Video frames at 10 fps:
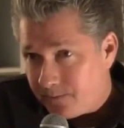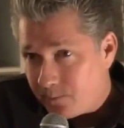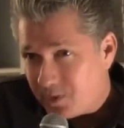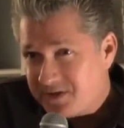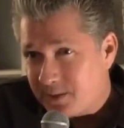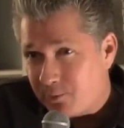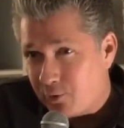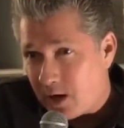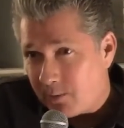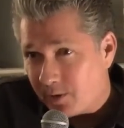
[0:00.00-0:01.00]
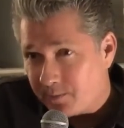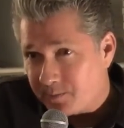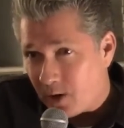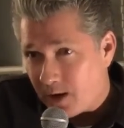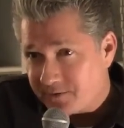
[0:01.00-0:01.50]
What's the problem,
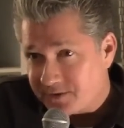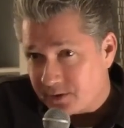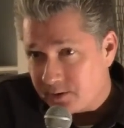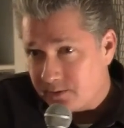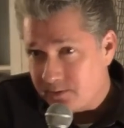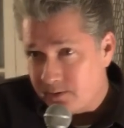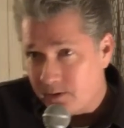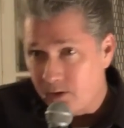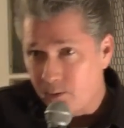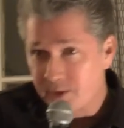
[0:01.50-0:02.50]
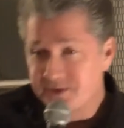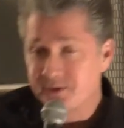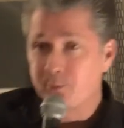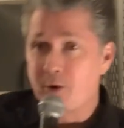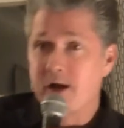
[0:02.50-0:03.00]
officer? What is in
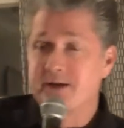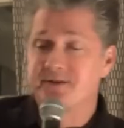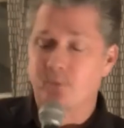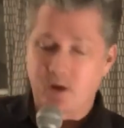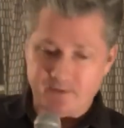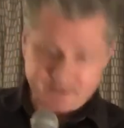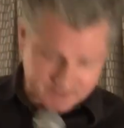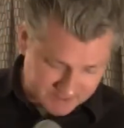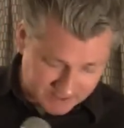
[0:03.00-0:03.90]
your pockets? Well, this is...